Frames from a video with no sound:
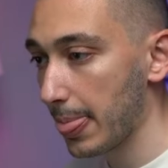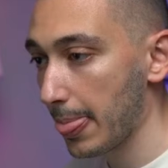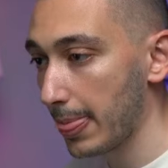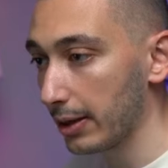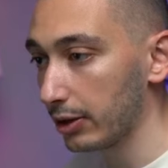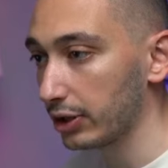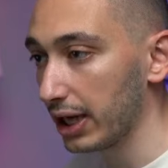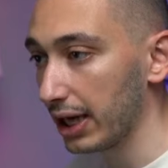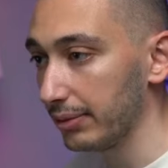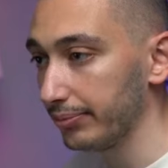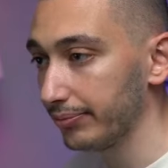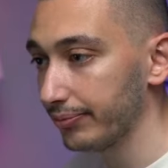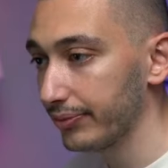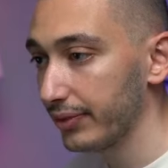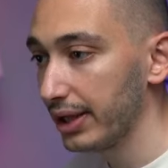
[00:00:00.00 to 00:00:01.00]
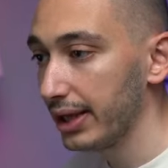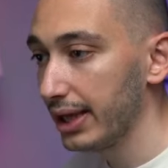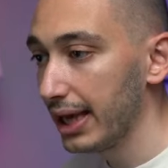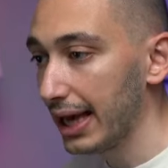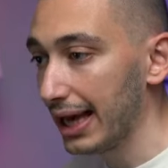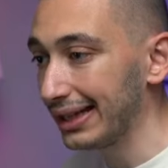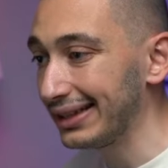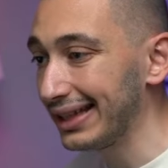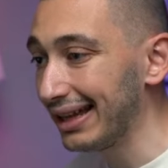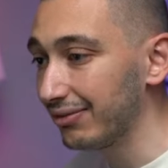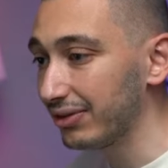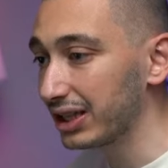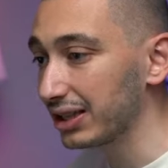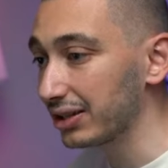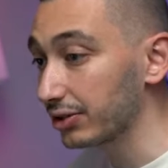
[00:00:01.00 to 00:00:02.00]
Okay, and then we
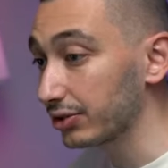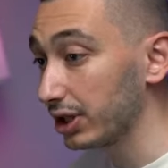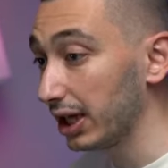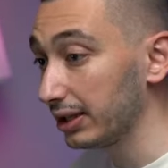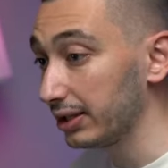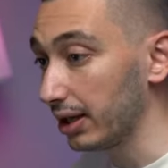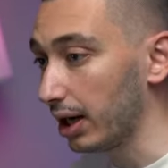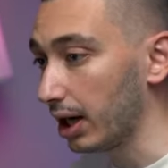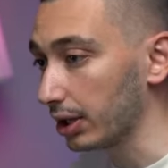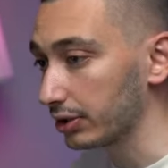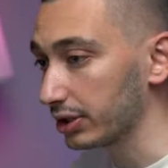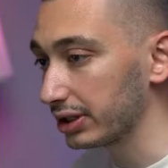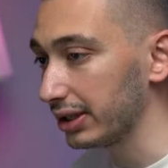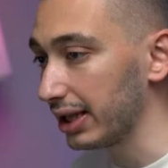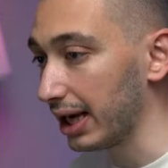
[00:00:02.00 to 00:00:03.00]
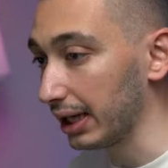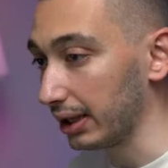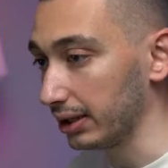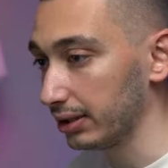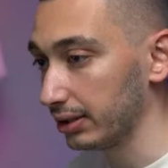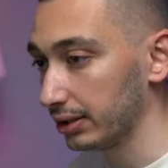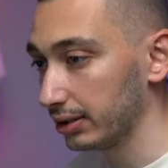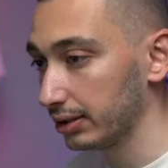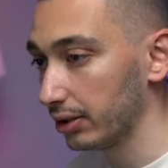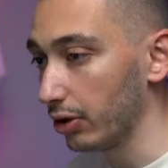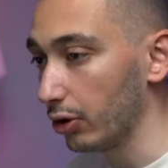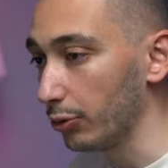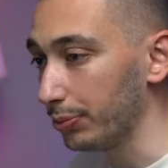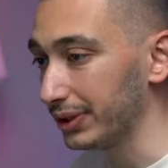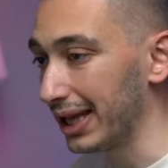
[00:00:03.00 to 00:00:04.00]
can create our client,
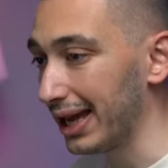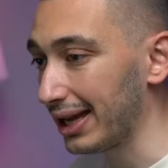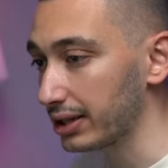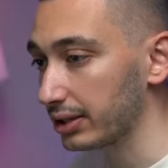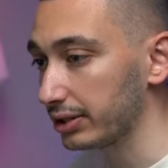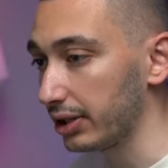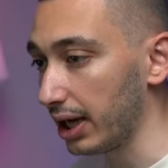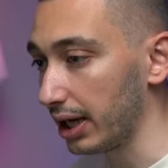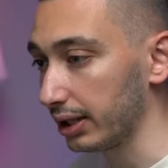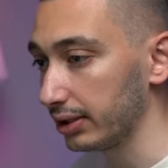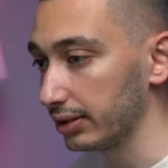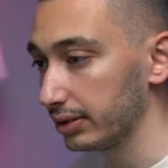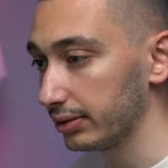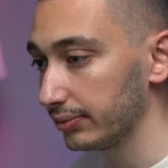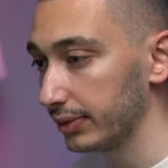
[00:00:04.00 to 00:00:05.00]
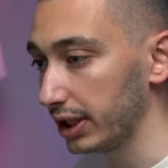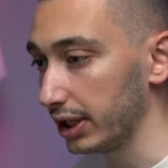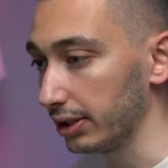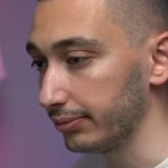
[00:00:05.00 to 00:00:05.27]
OpenAI client here.